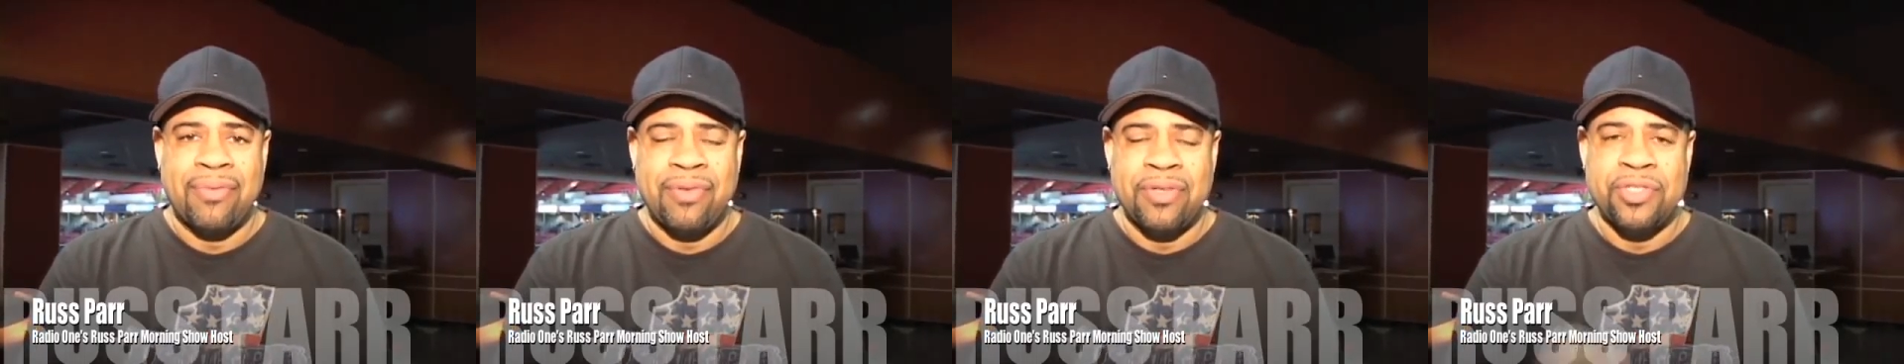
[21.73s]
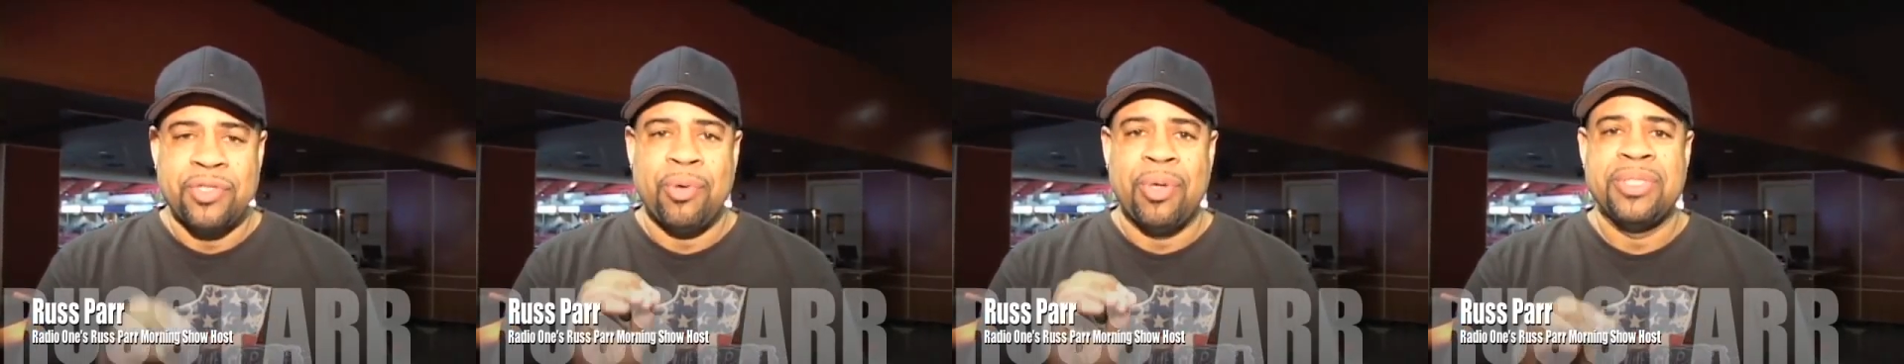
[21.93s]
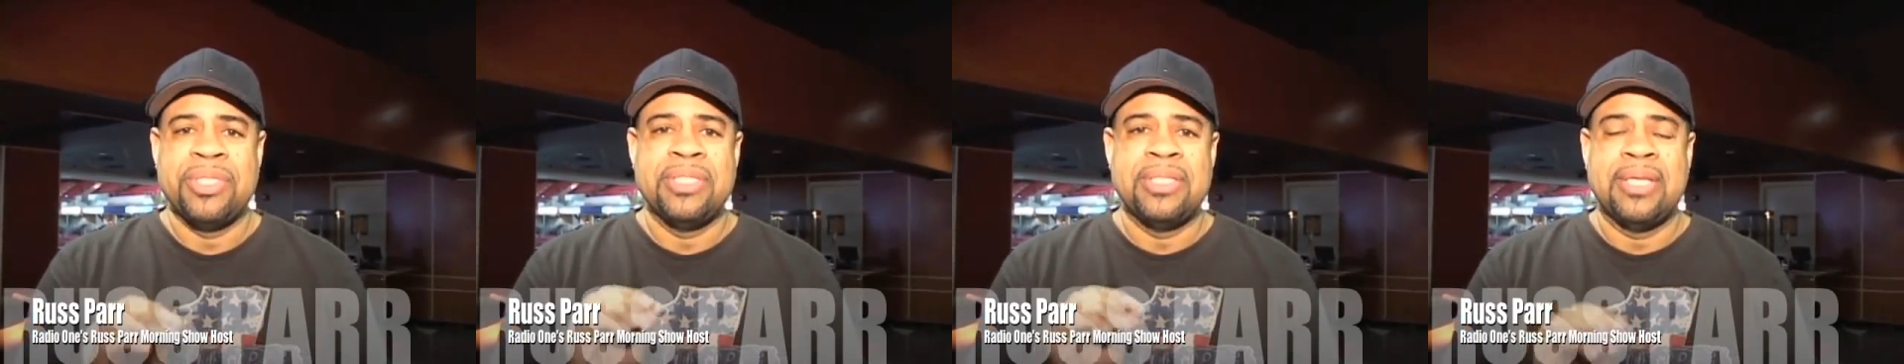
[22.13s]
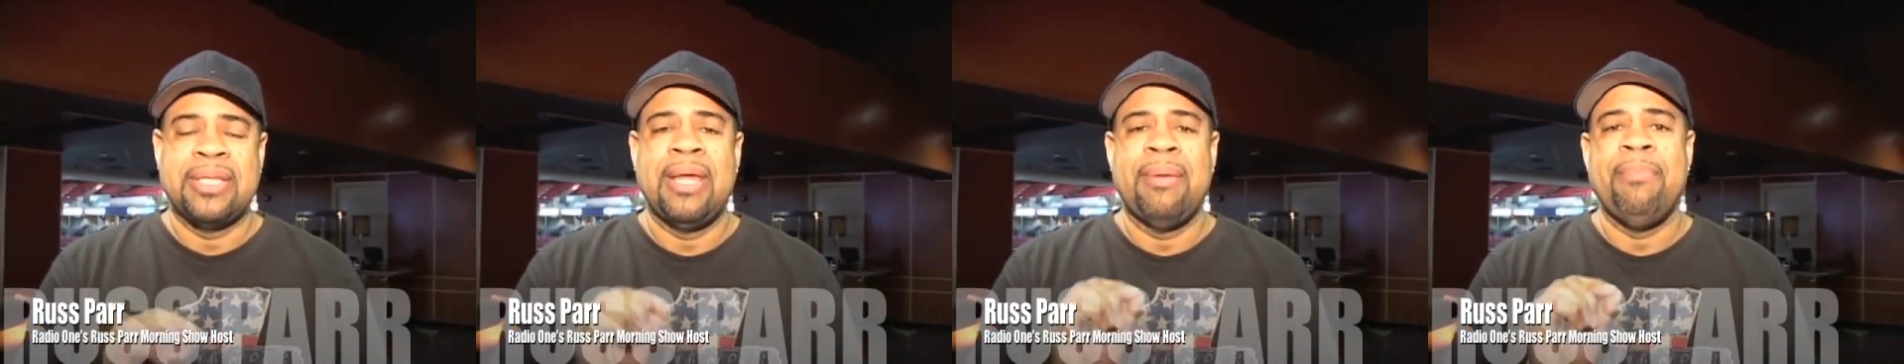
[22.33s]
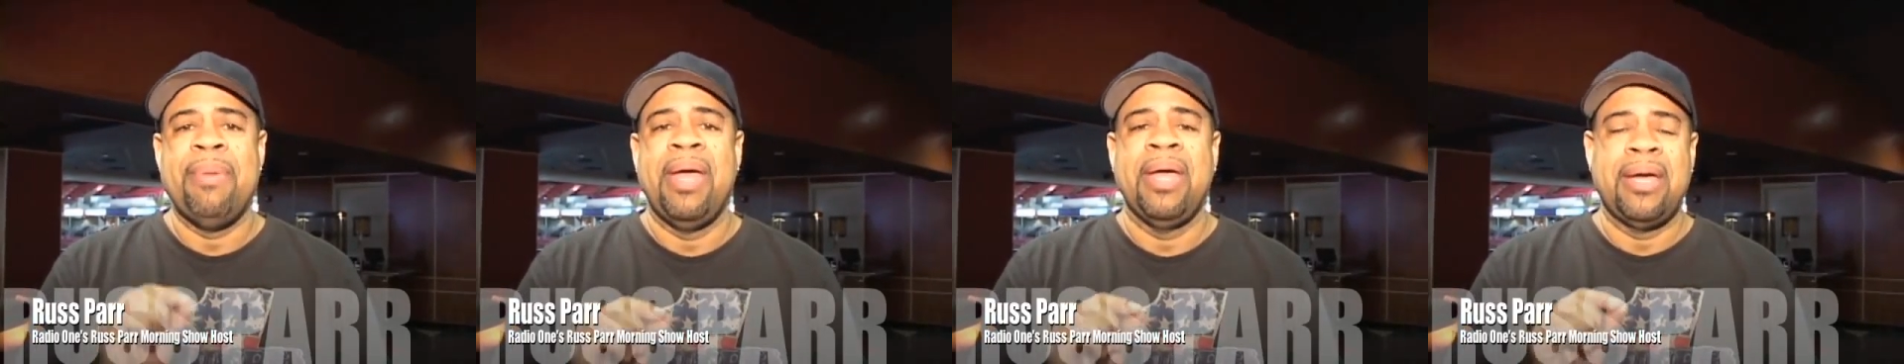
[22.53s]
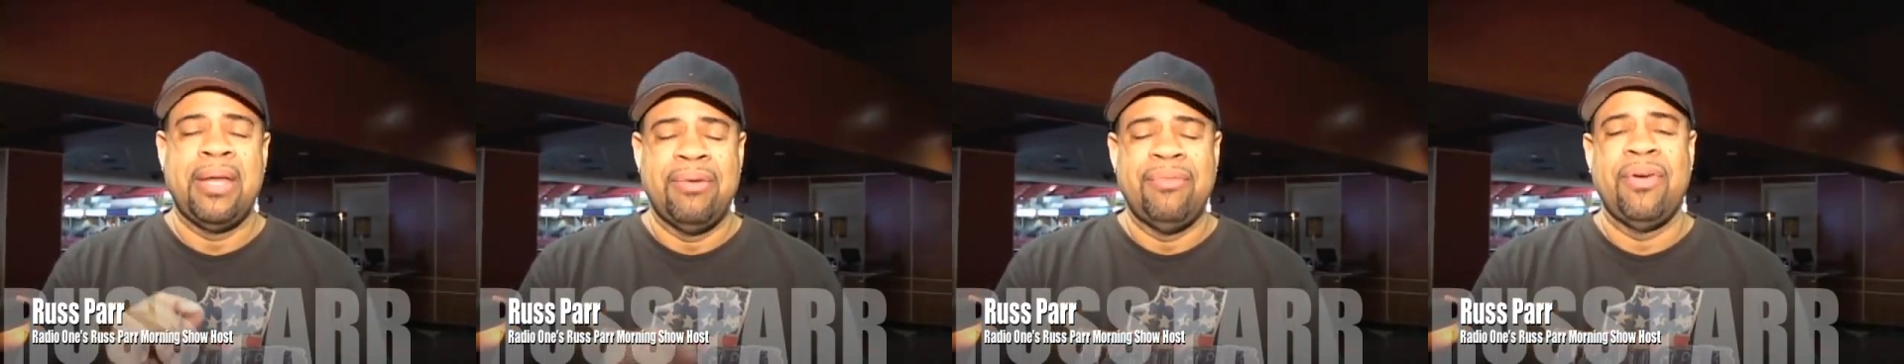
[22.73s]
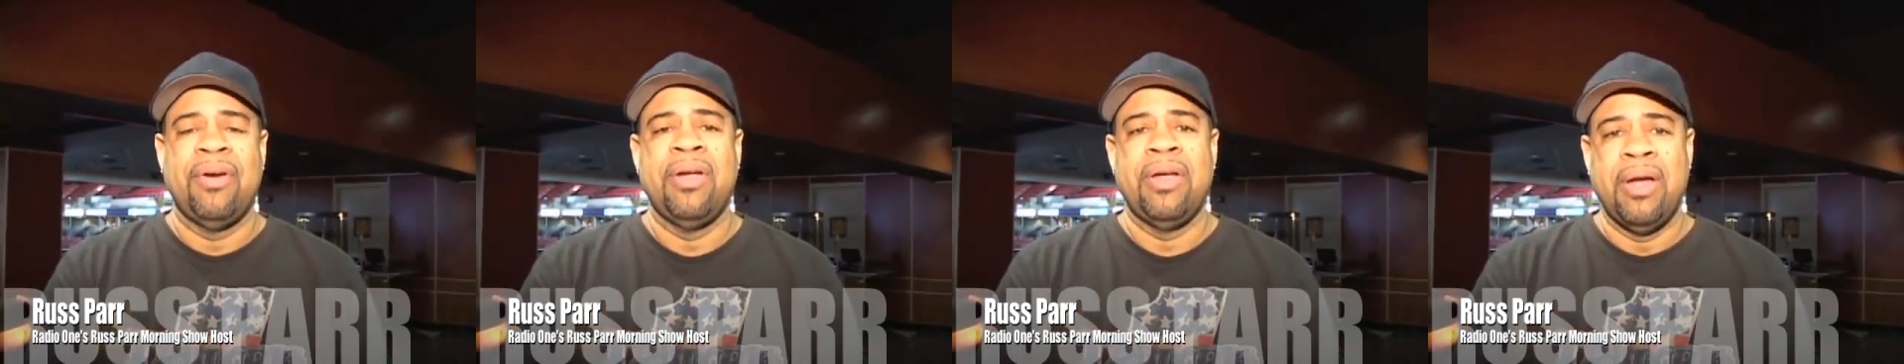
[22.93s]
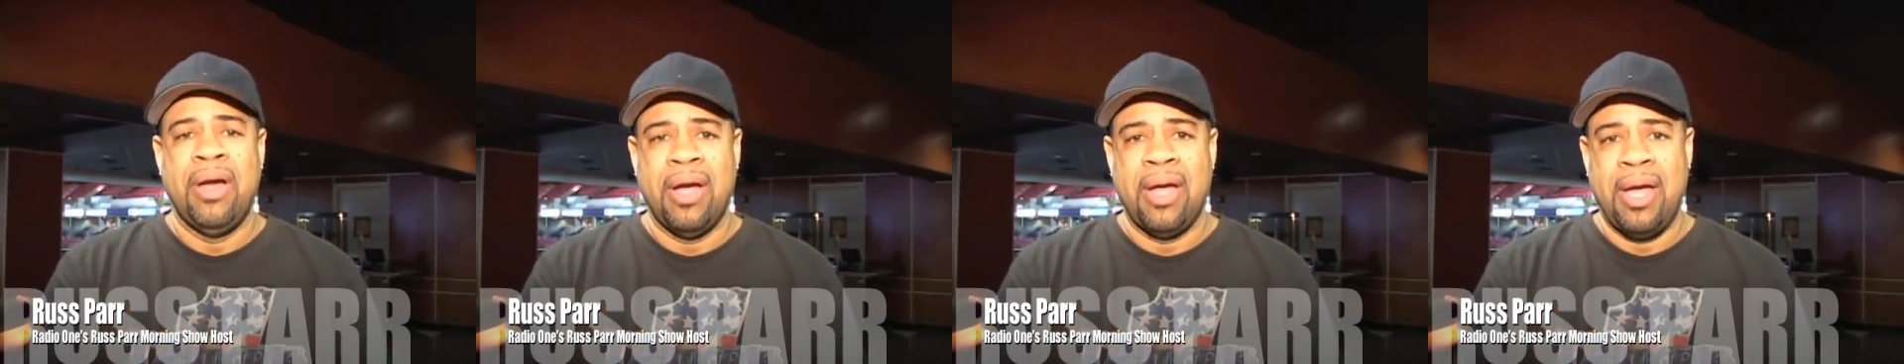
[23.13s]
that the choices that they make at a
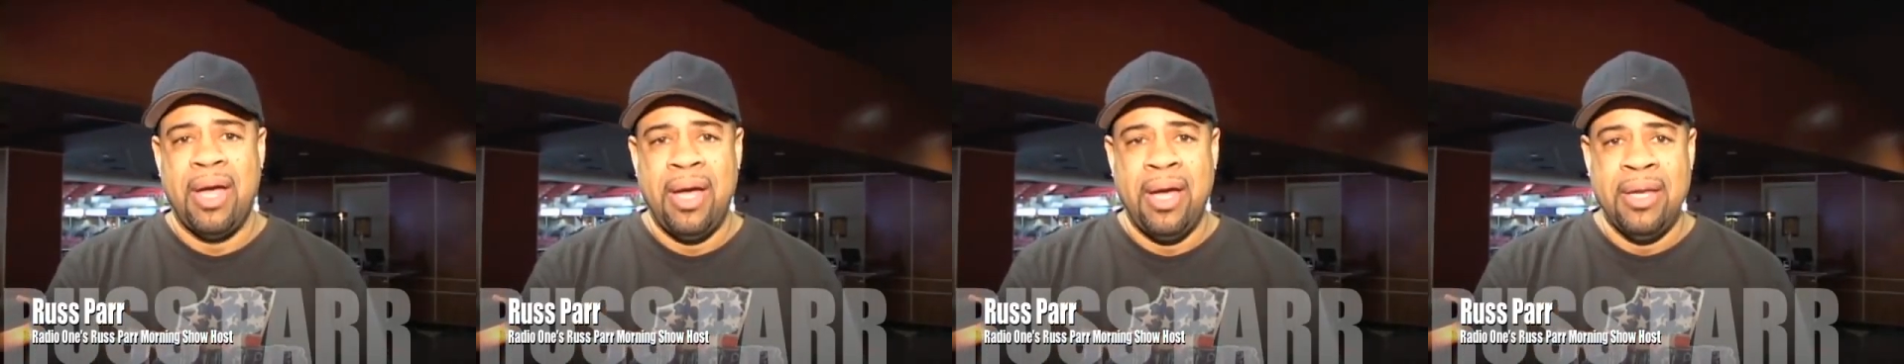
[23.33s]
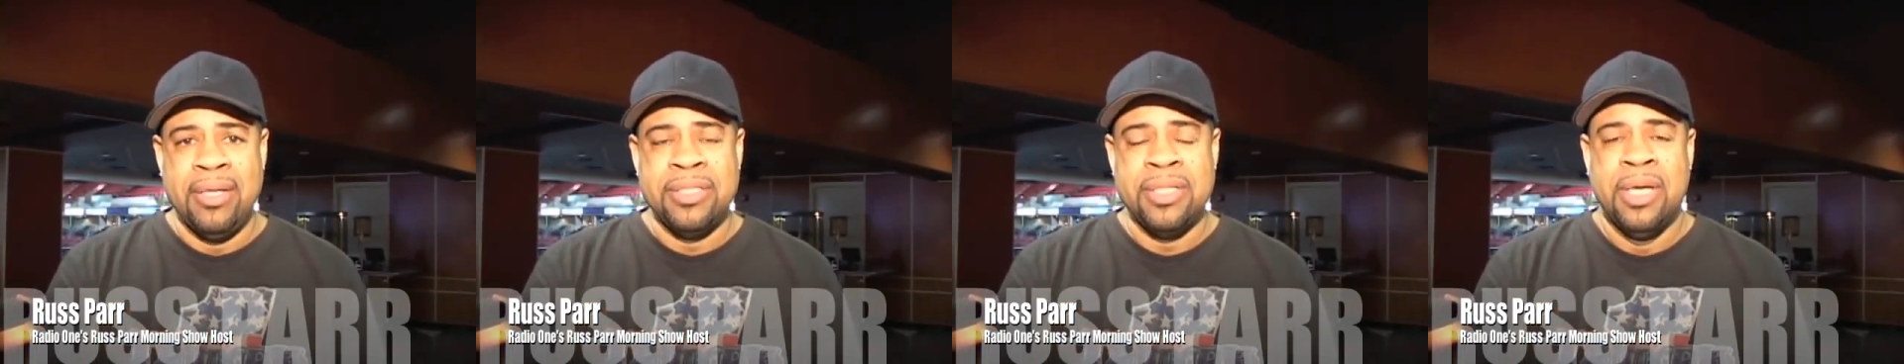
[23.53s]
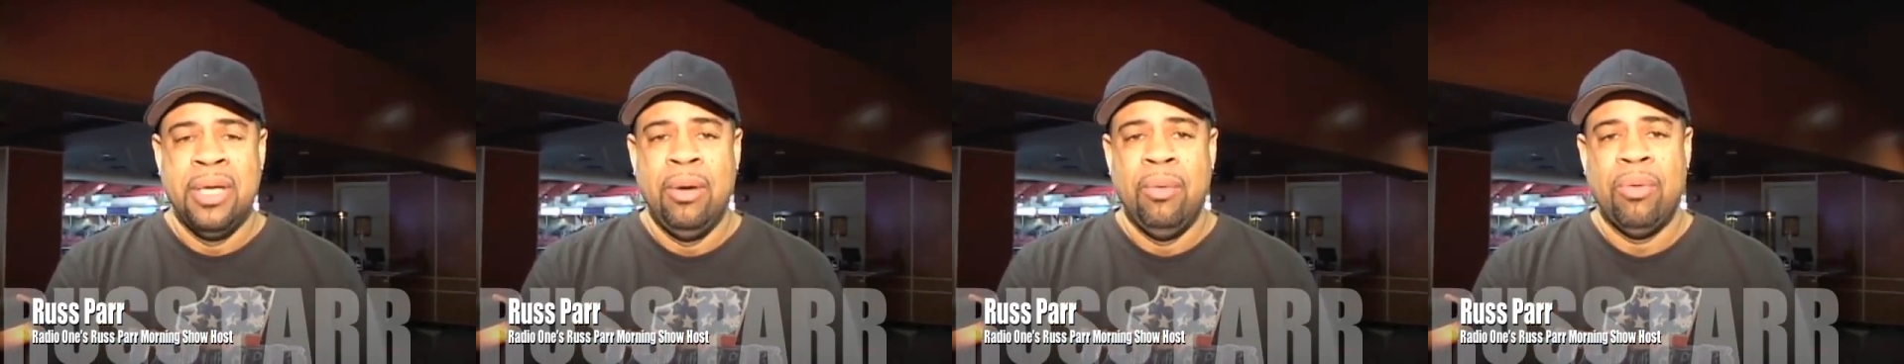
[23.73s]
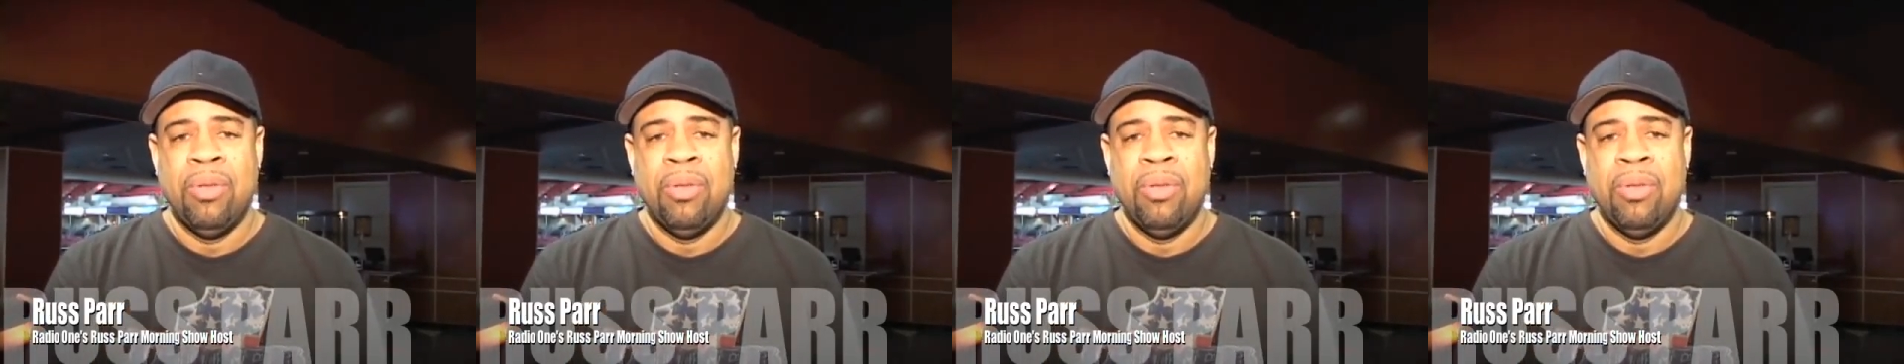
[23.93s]
very young age